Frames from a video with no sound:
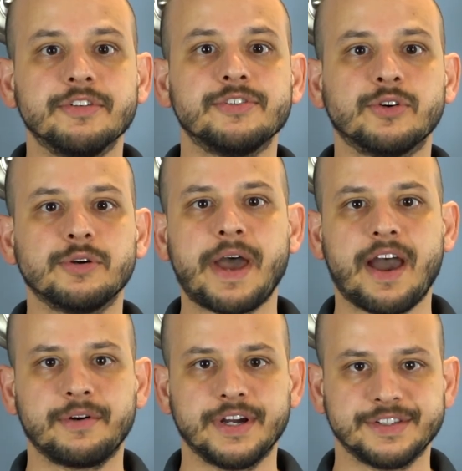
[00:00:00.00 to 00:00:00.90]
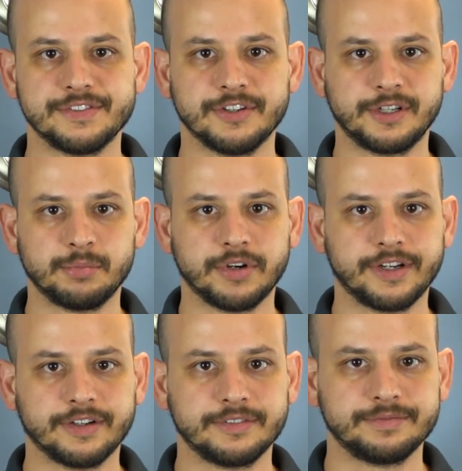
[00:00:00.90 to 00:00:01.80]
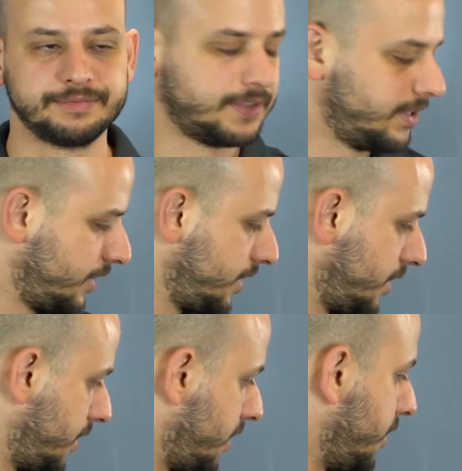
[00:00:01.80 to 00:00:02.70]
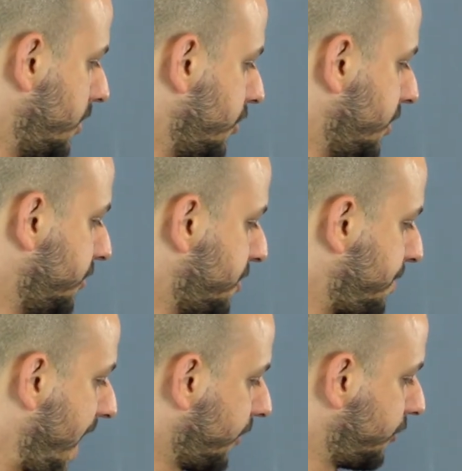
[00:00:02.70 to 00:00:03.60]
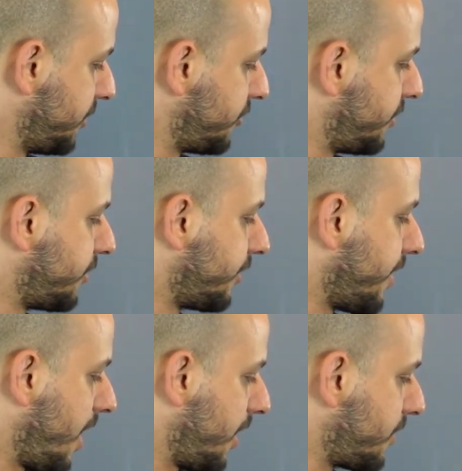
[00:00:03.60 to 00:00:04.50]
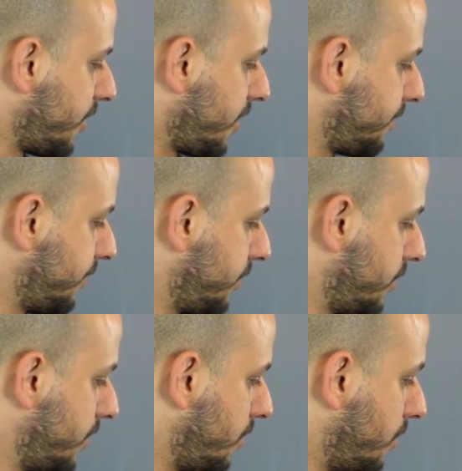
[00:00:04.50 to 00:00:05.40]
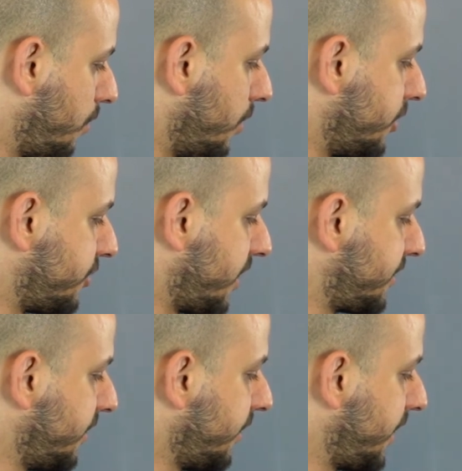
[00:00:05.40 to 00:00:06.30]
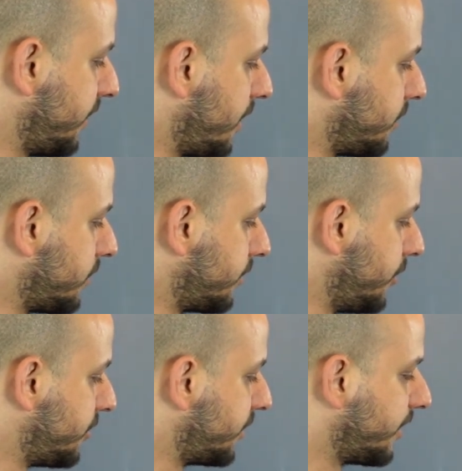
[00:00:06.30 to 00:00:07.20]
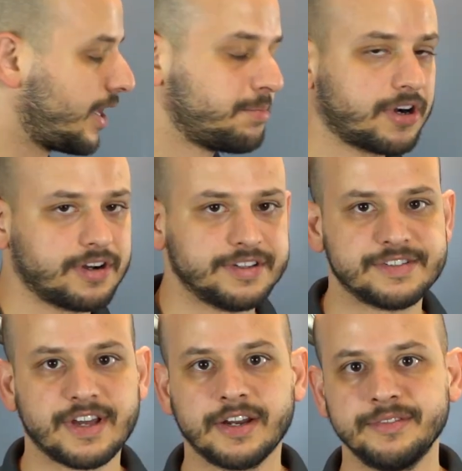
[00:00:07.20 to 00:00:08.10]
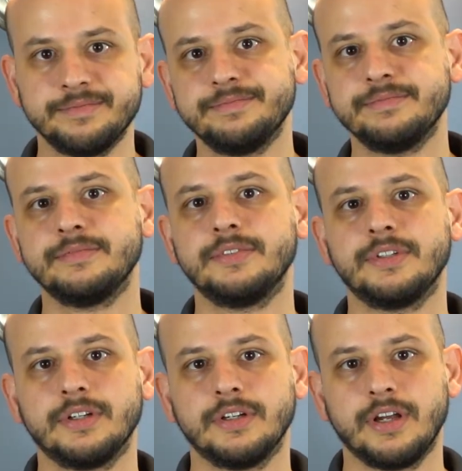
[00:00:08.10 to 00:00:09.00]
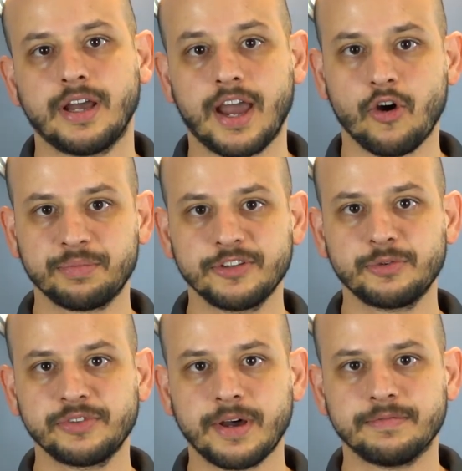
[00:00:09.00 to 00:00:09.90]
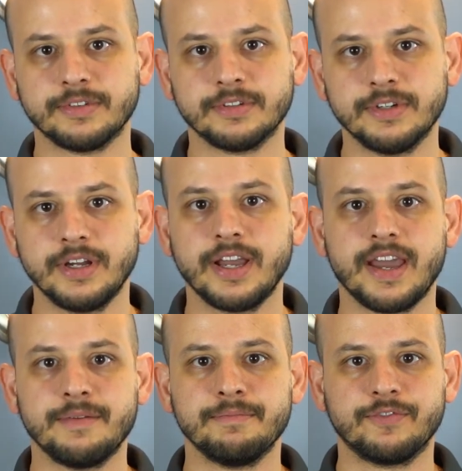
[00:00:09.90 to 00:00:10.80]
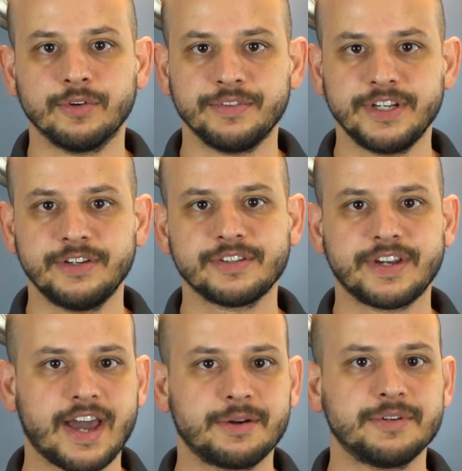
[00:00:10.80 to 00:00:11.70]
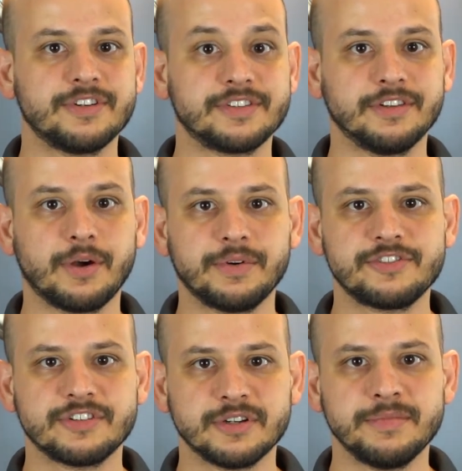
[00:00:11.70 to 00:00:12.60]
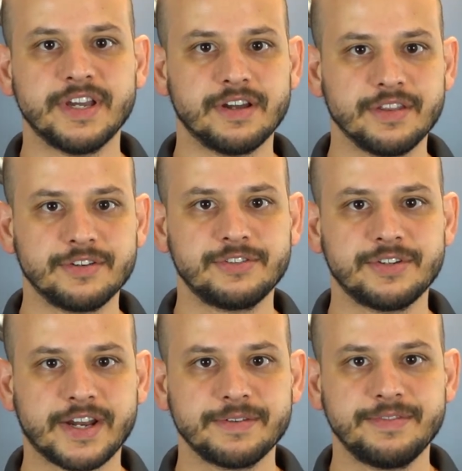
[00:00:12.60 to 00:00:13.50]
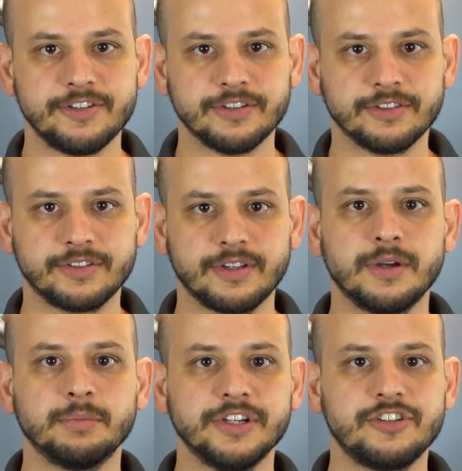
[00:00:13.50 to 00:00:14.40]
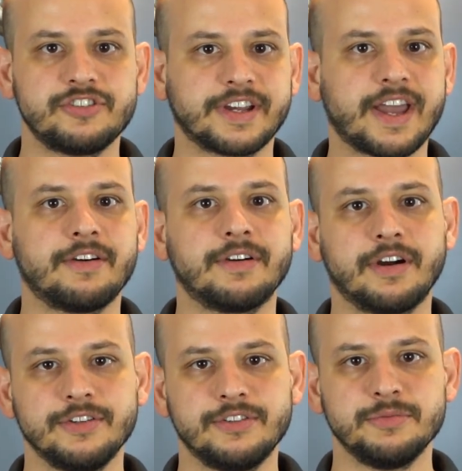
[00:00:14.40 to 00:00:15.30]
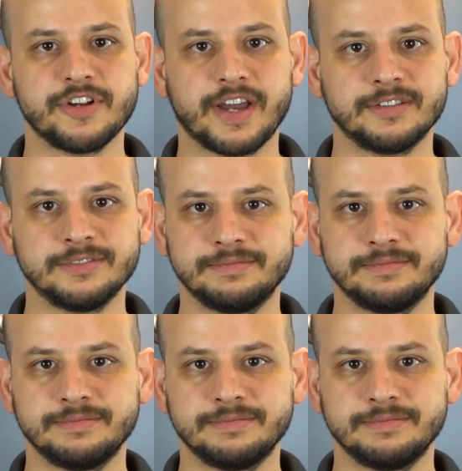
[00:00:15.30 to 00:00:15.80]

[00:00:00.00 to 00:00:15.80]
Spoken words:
restore power at the circuit breaker. You can use the paddle switch to turn it on or off, or adjust the light level using the light bar on the side. I hope this was helpful, and for videos on how to adjust low and trim and other Sunnata features, please check out our YouTube channel.